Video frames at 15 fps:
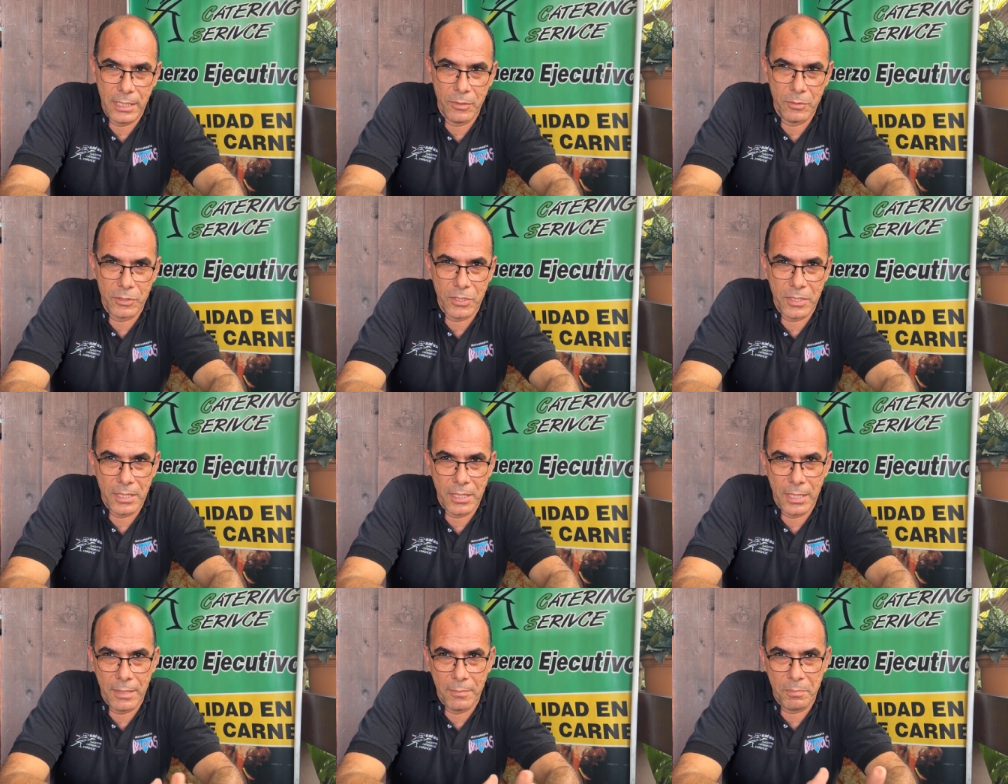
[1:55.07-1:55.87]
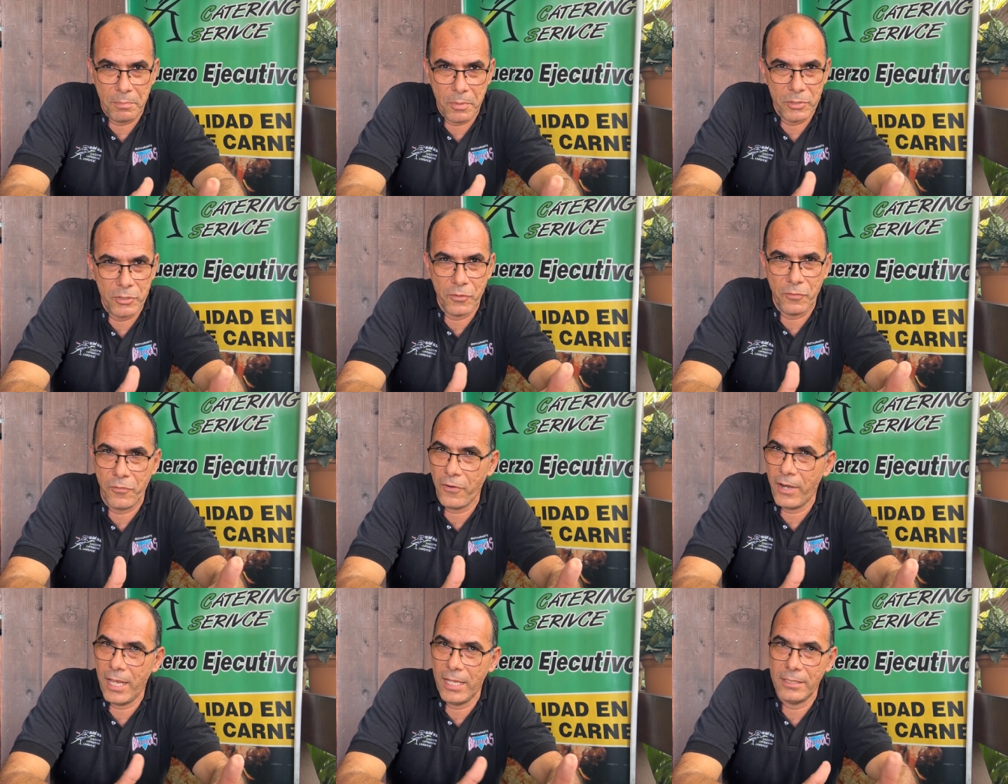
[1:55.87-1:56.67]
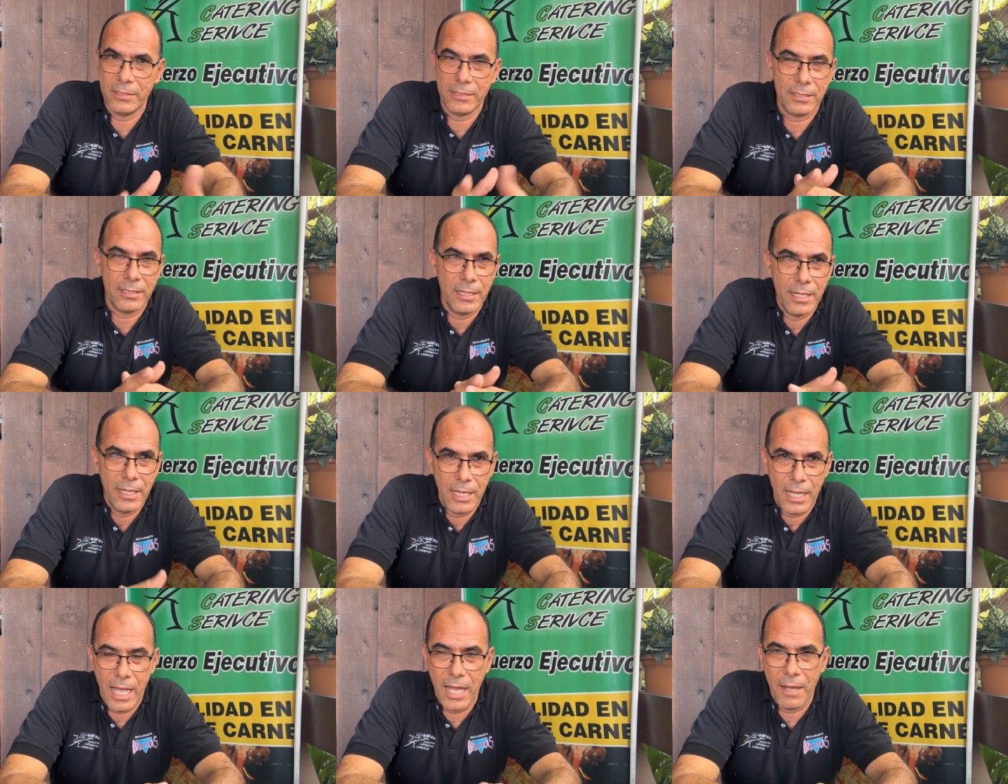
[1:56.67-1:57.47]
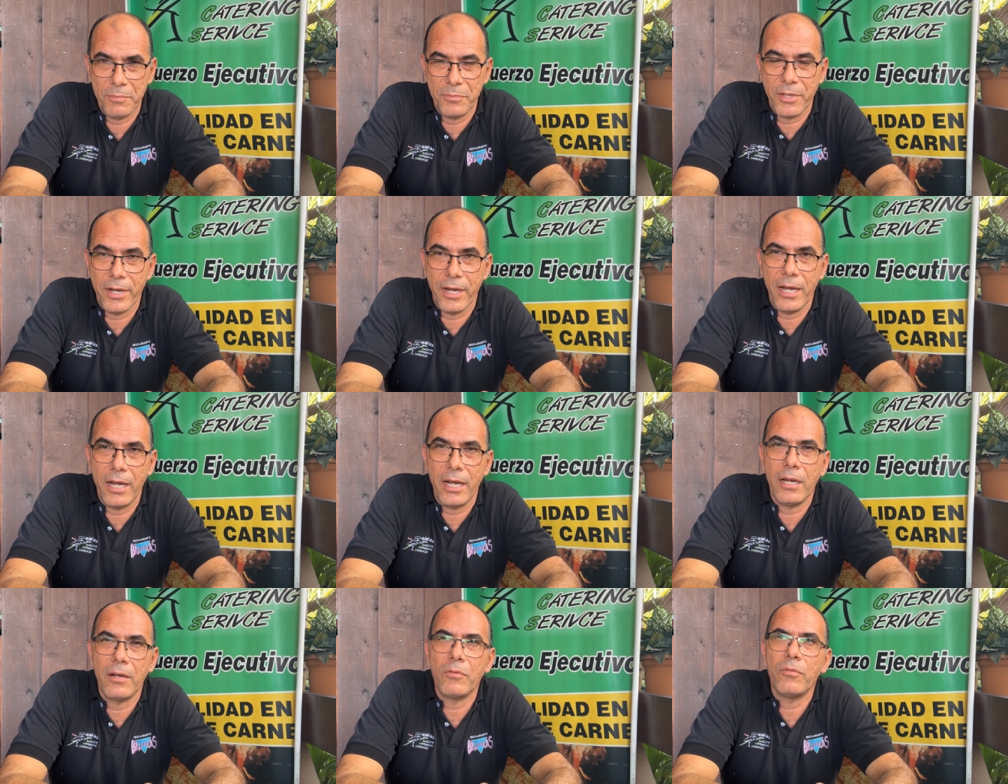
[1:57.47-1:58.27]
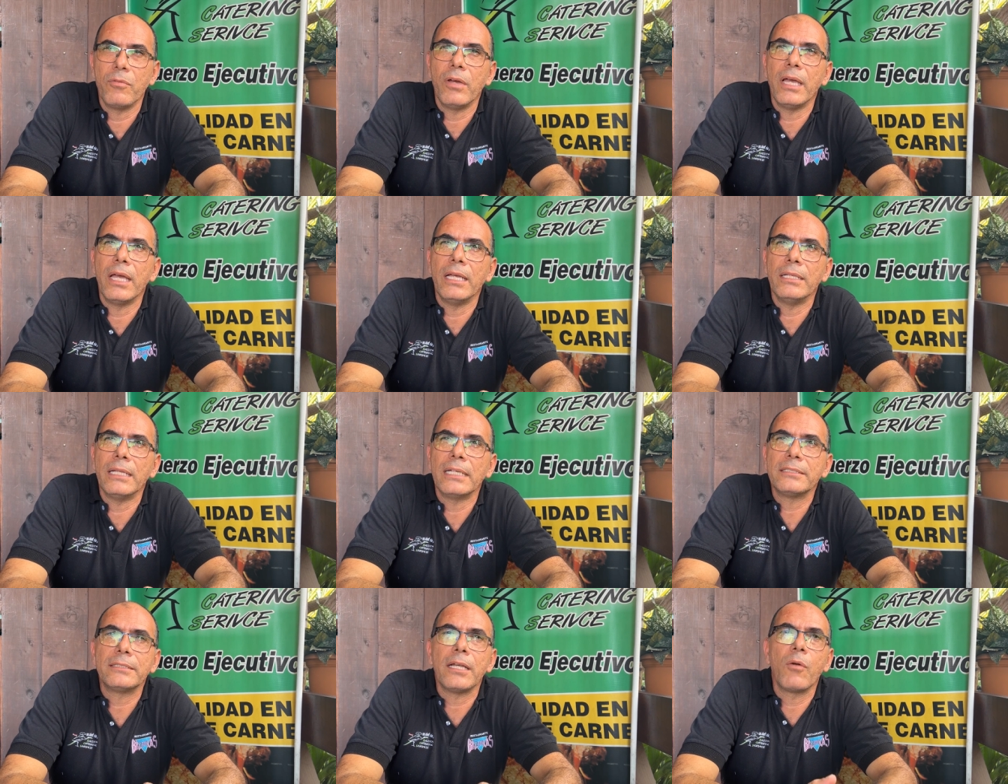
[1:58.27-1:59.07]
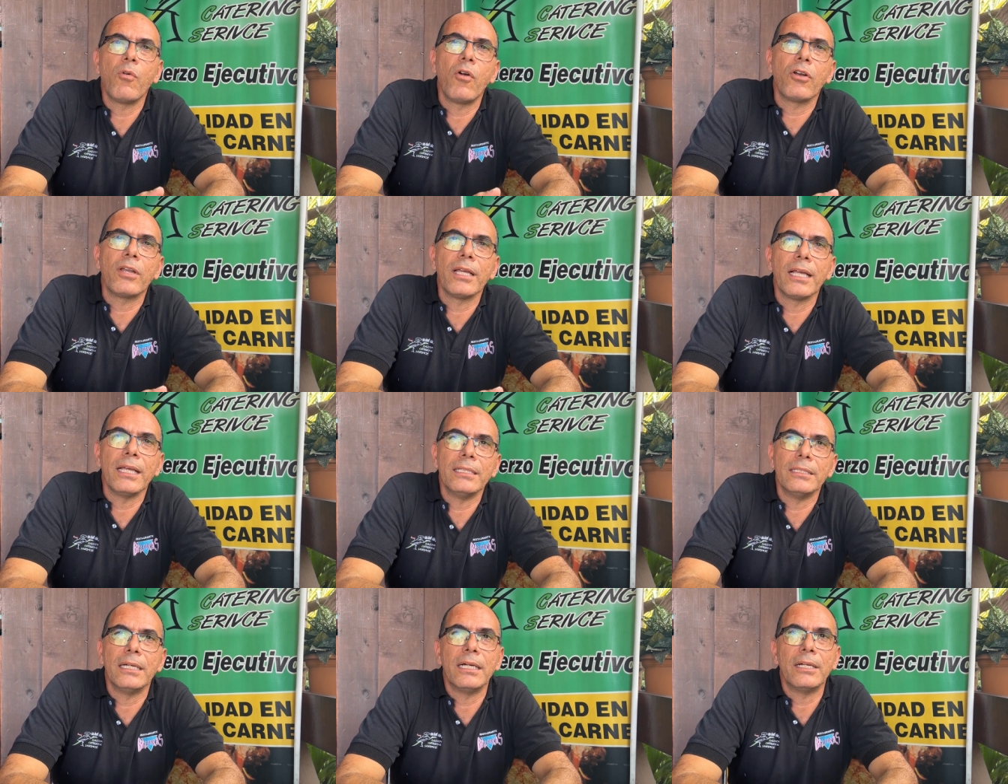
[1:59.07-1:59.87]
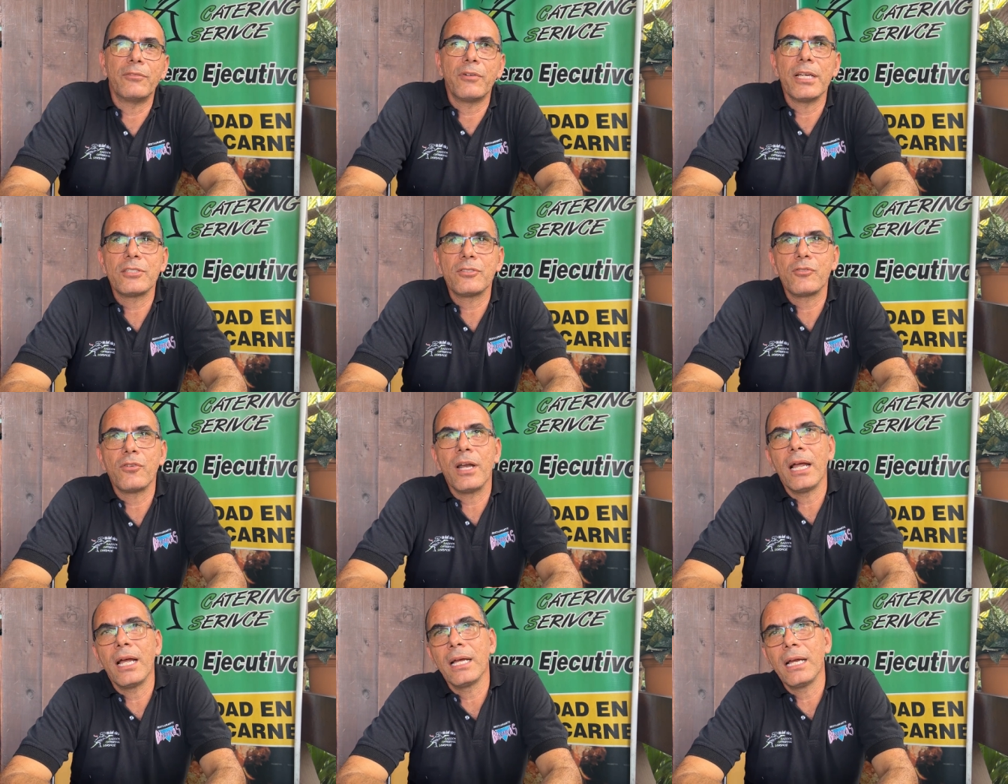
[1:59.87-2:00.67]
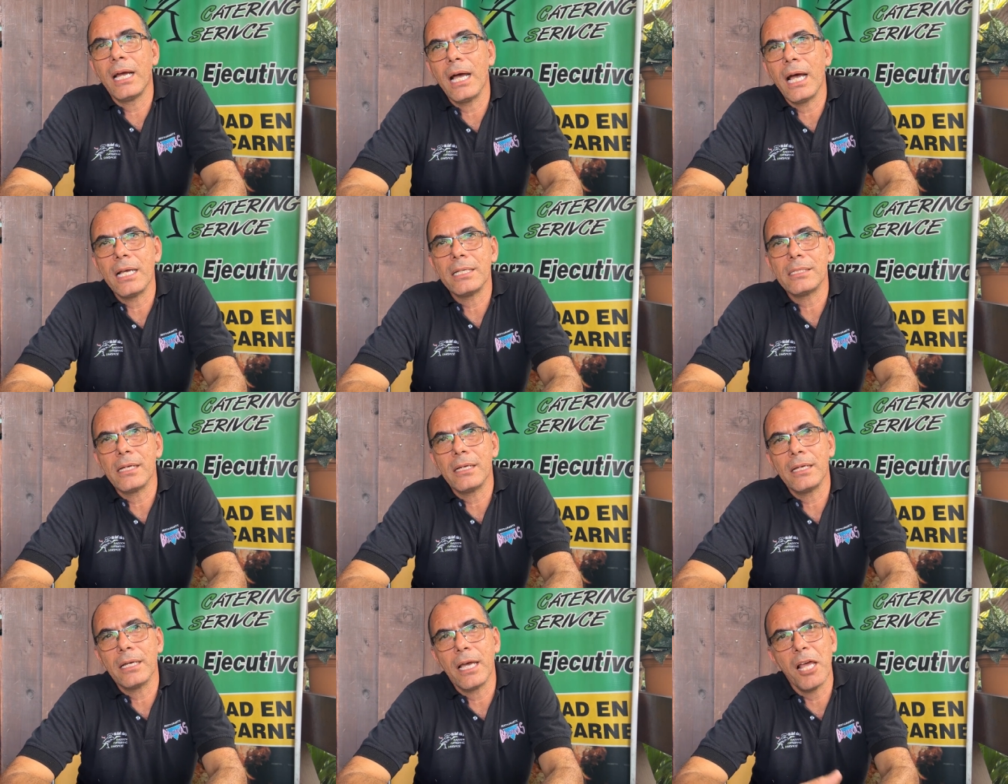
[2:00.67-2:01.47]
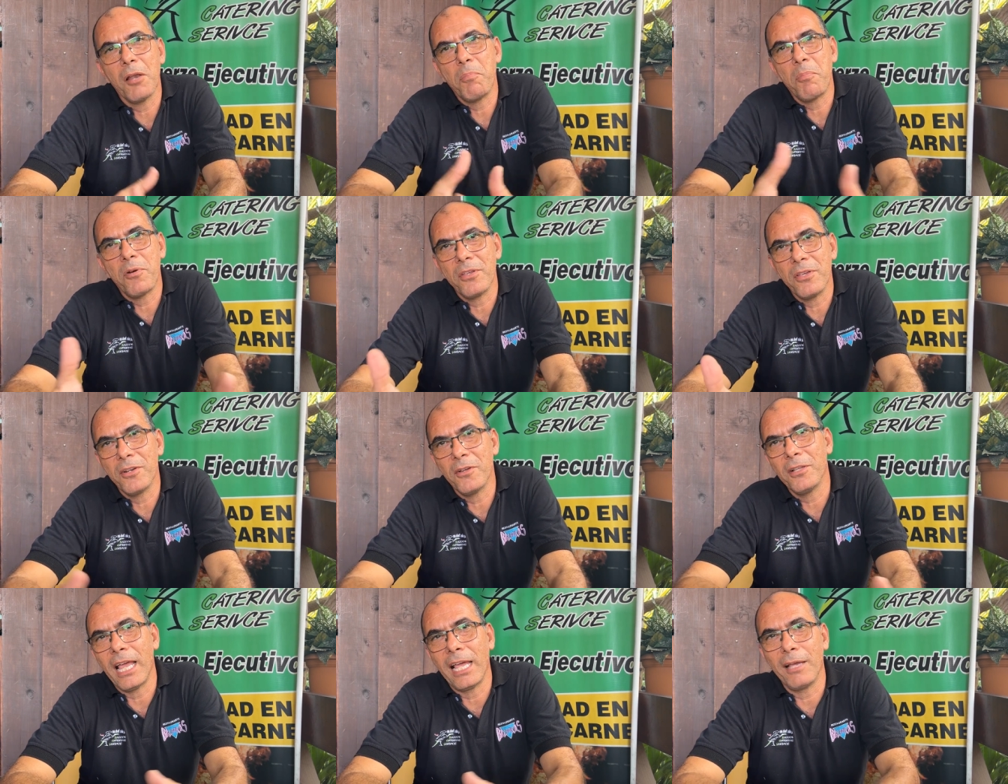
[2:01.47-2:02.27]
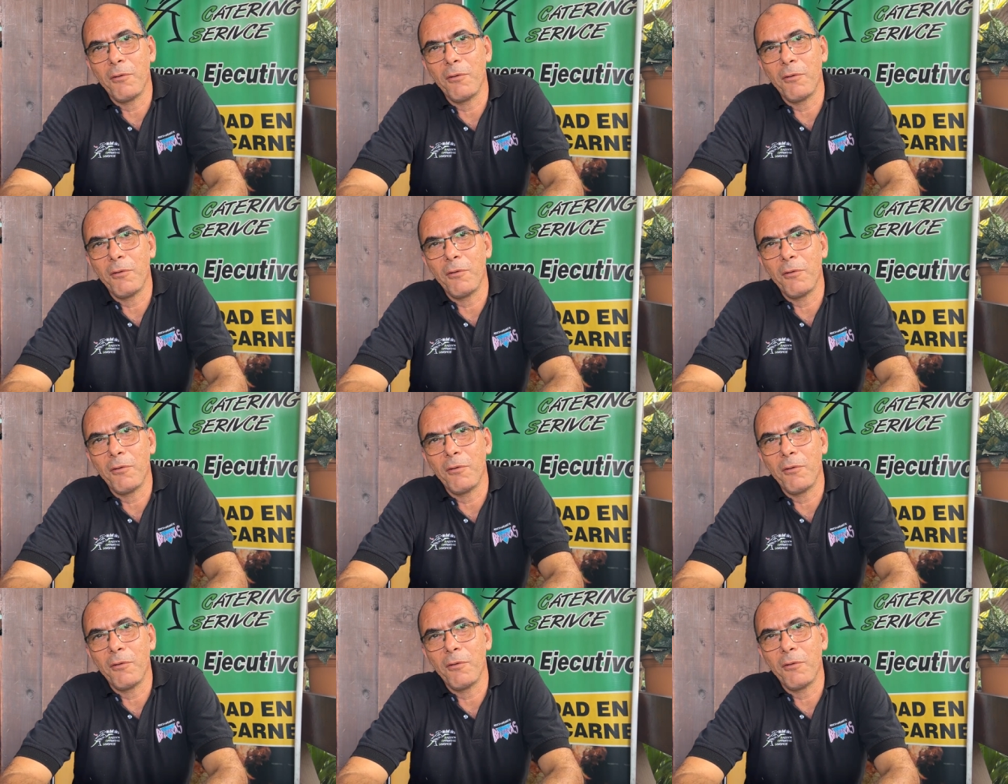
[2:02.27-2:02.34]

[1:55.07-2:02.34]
It was a bunch of friends up there, and I started working in a restaurant as a helper. You know, like